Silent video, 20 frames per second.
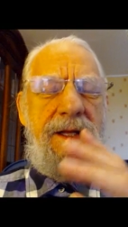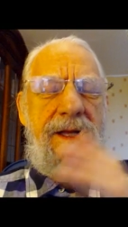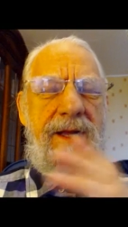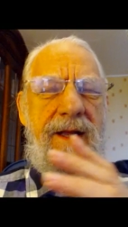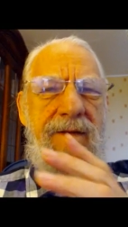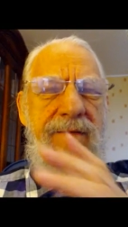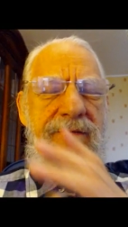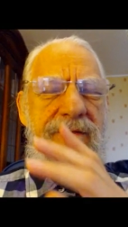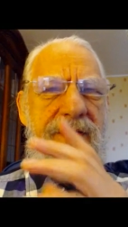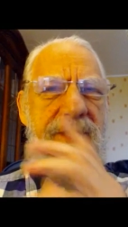
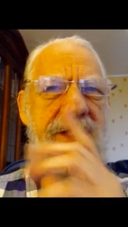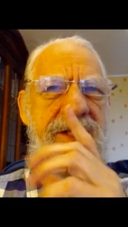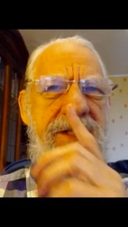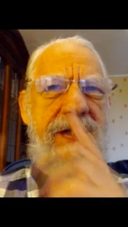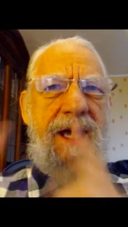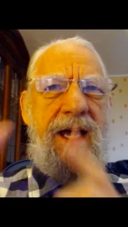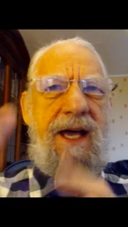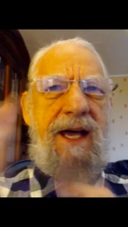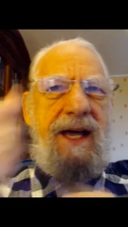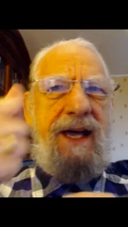if this
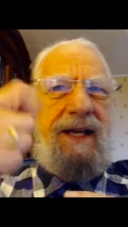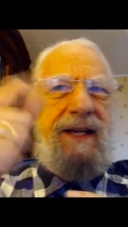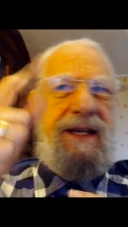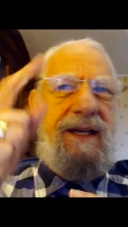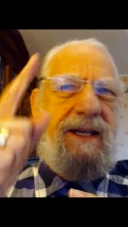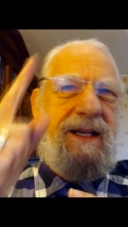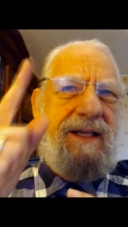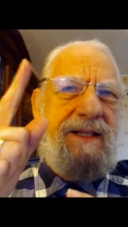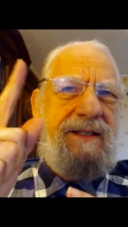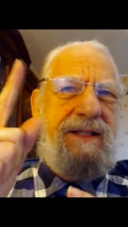guy
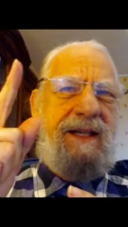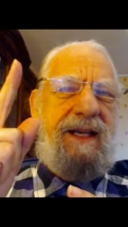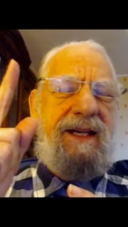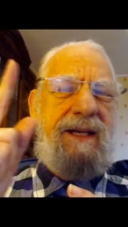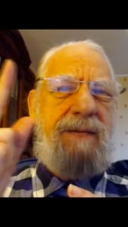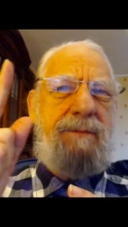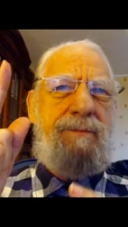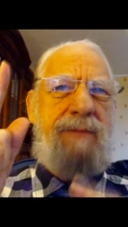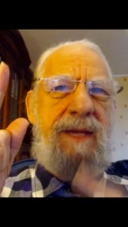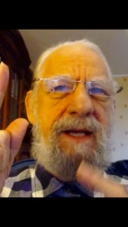is
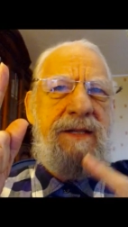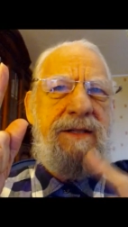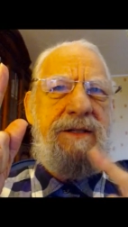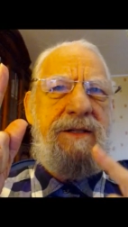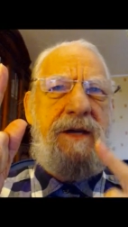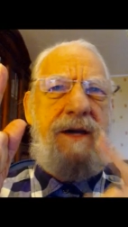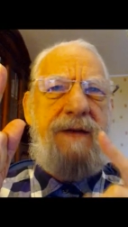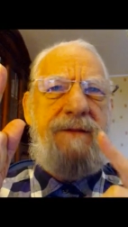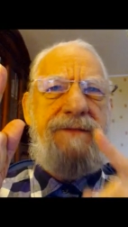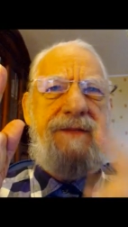getting pissed
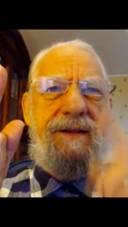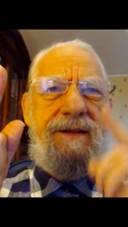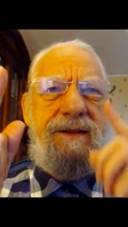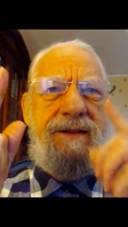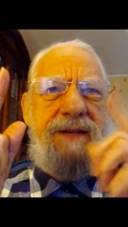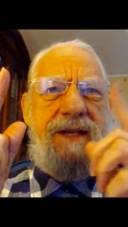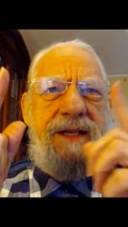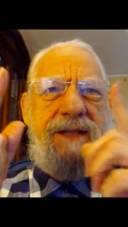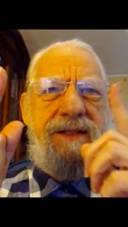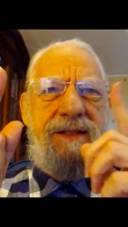off at
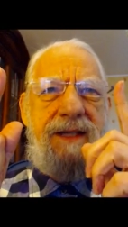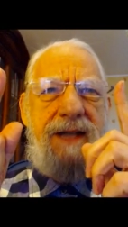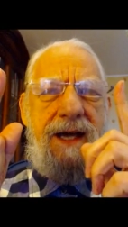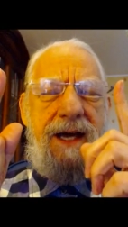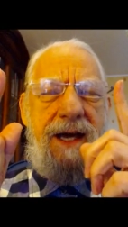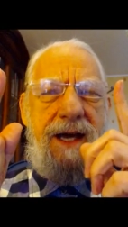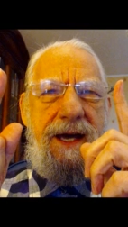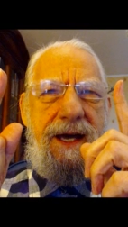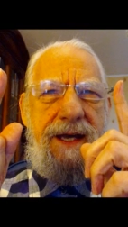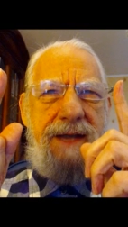this
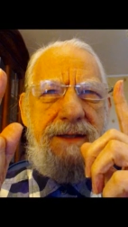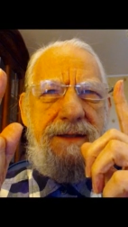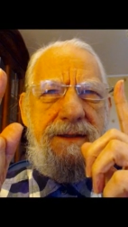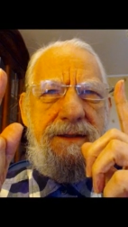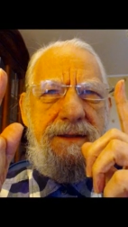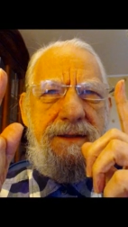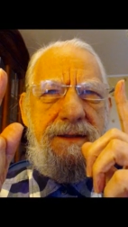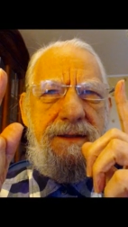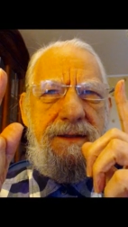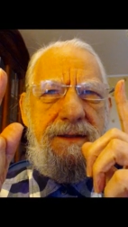guy
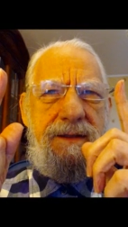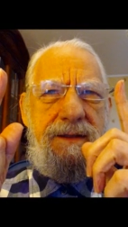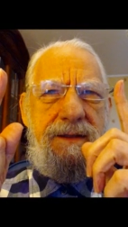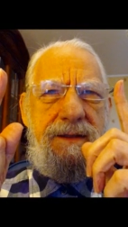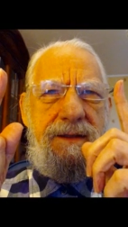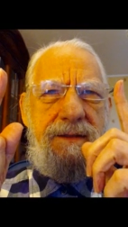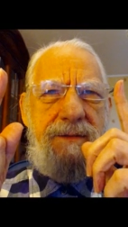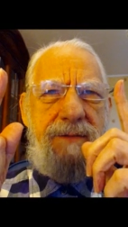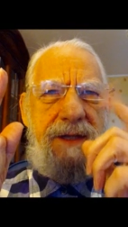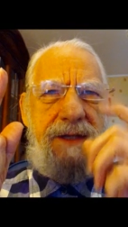
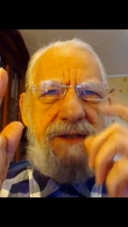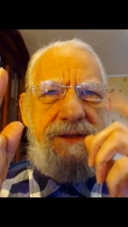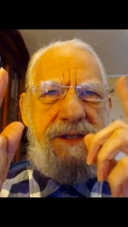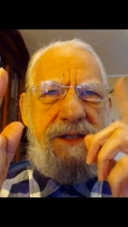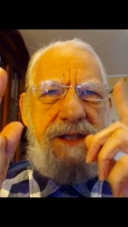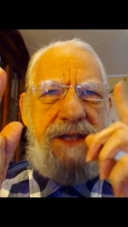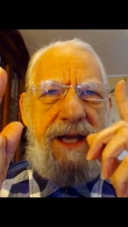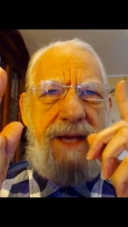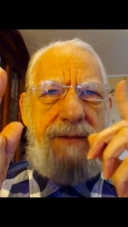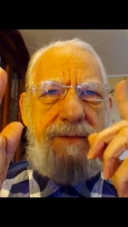because this
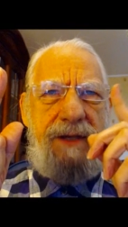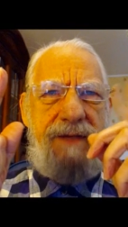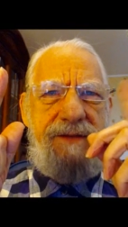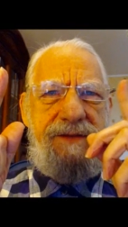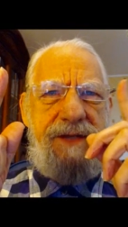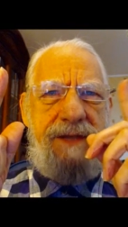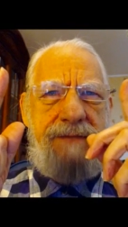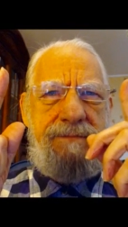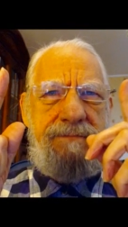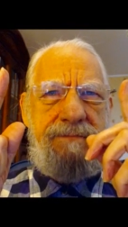guy believes
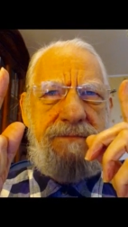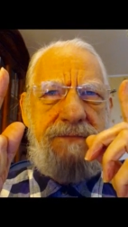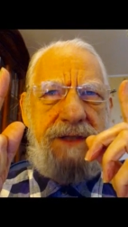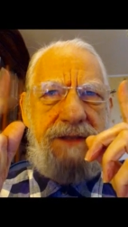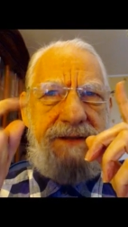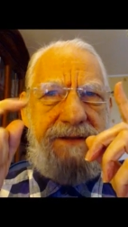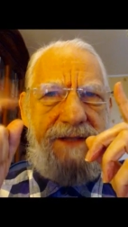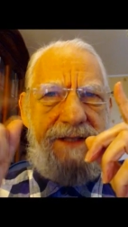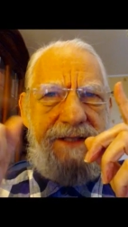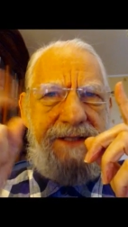something
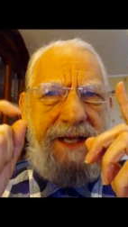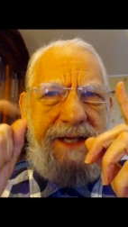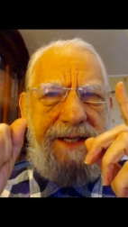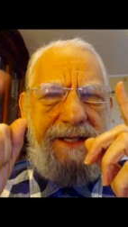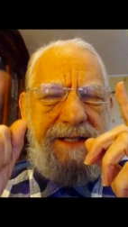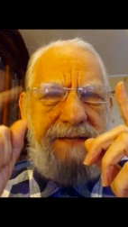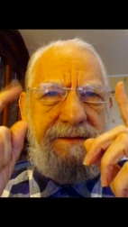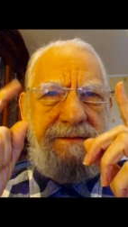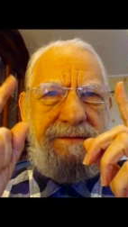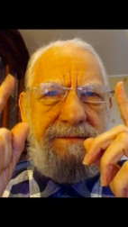that this guy
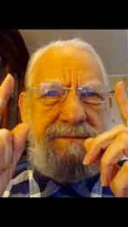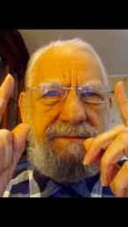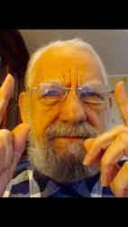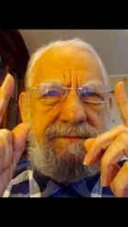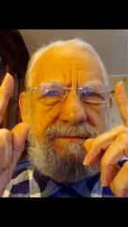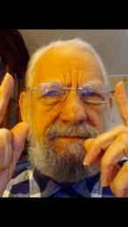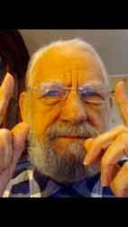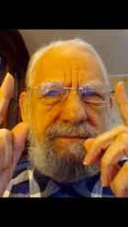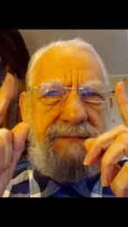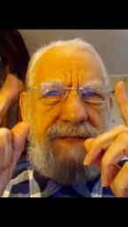doesn't,
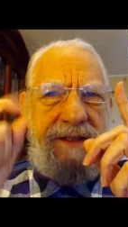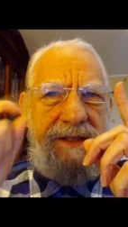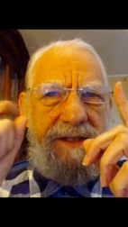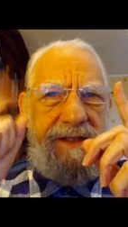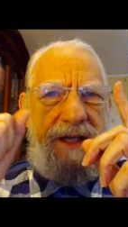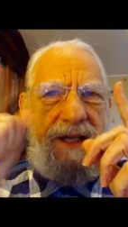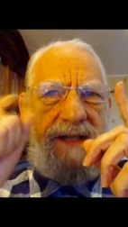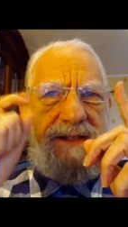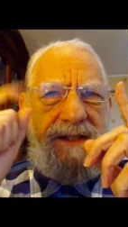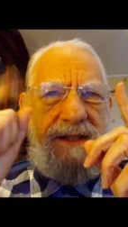and this
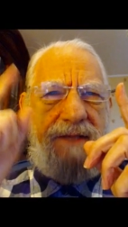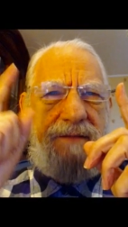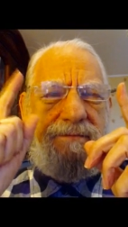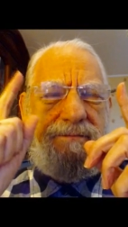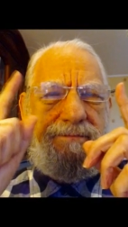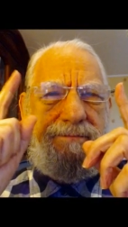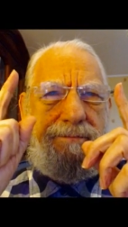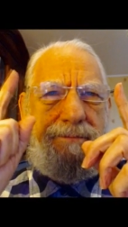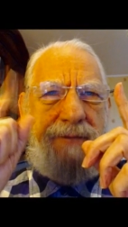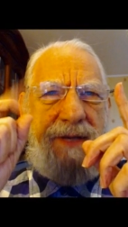guy's getting
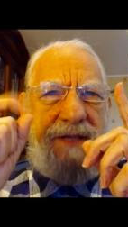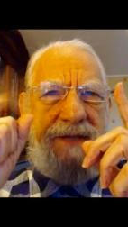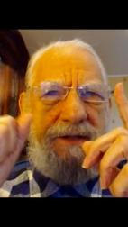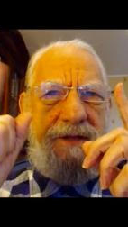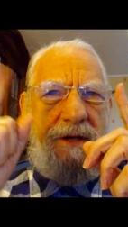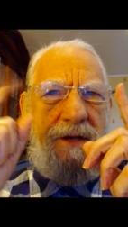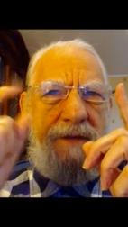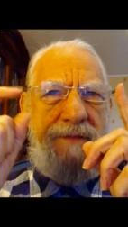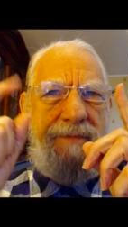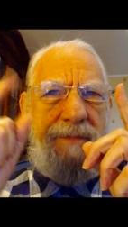pissed
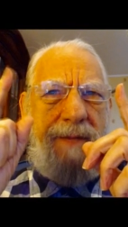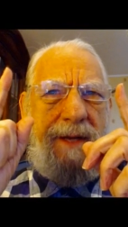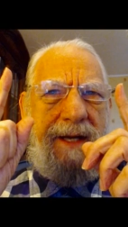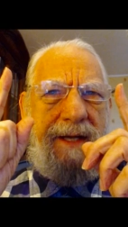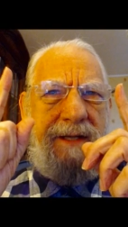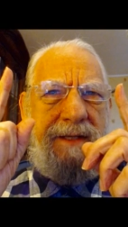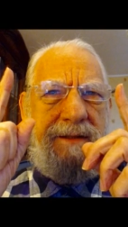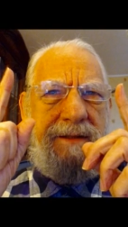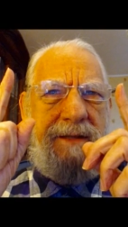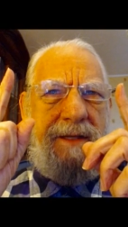off about
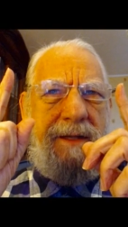it,